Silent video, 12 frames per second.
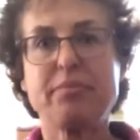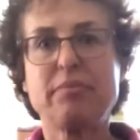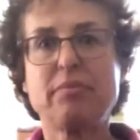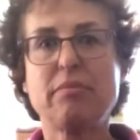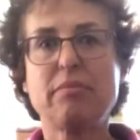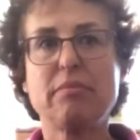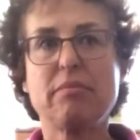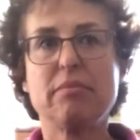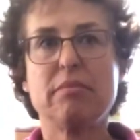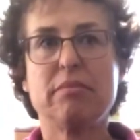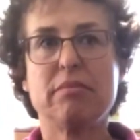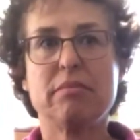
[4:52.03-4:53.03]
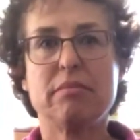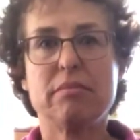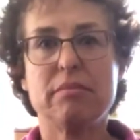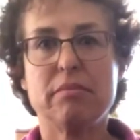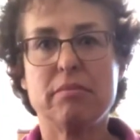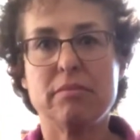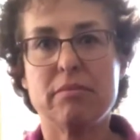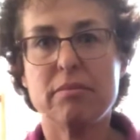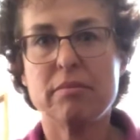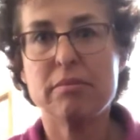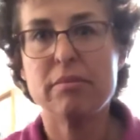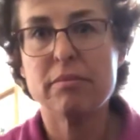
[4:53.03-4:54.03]
Let's go on a bear hunt.
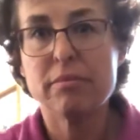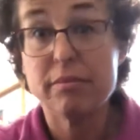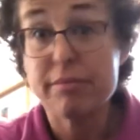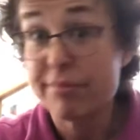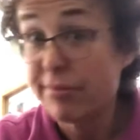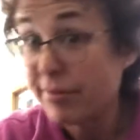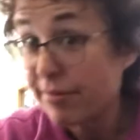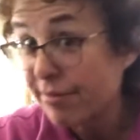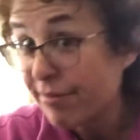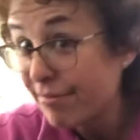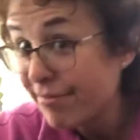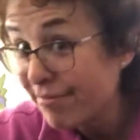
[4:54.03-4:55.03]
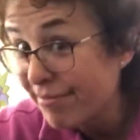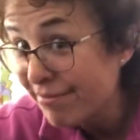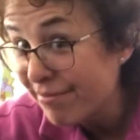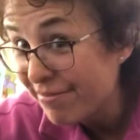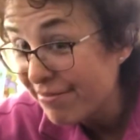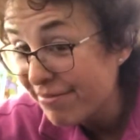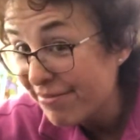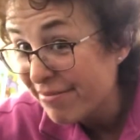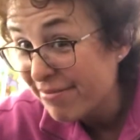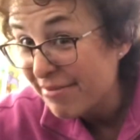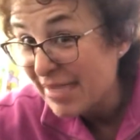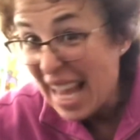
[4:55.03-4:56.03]
Are you
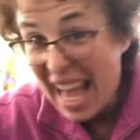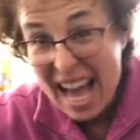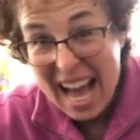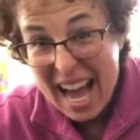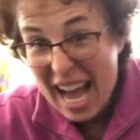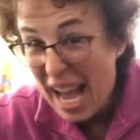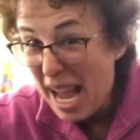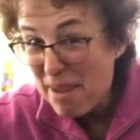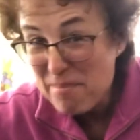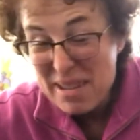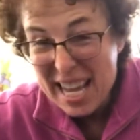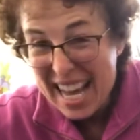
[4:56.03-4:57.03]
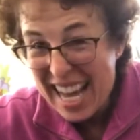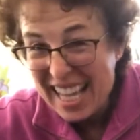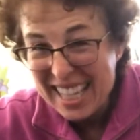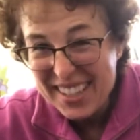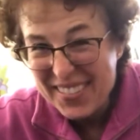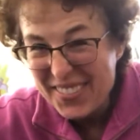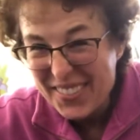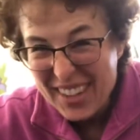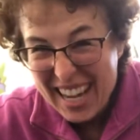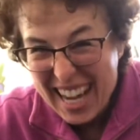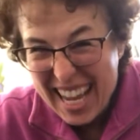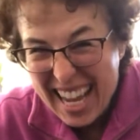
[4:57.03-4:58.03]
afraid? I'm not
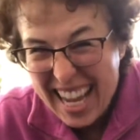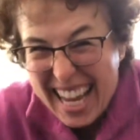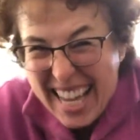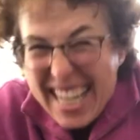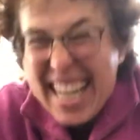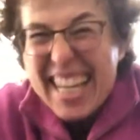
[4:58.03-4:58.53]
afraid.